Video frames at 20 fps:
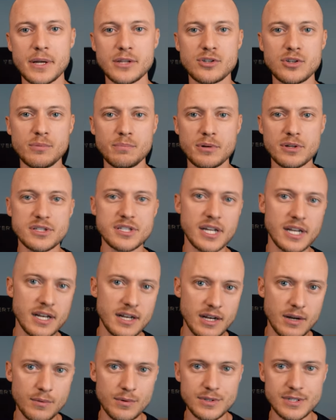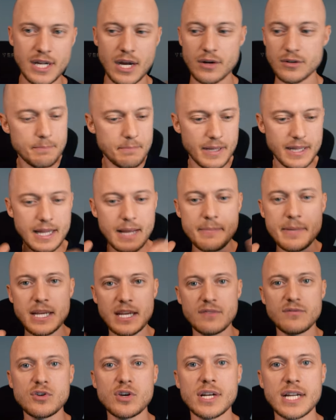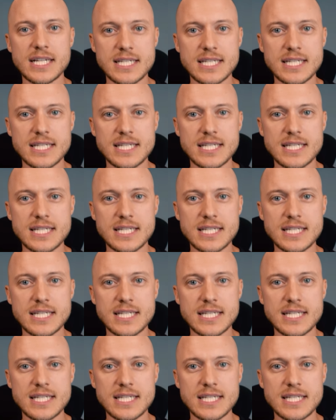2% and I was out. But let me give you an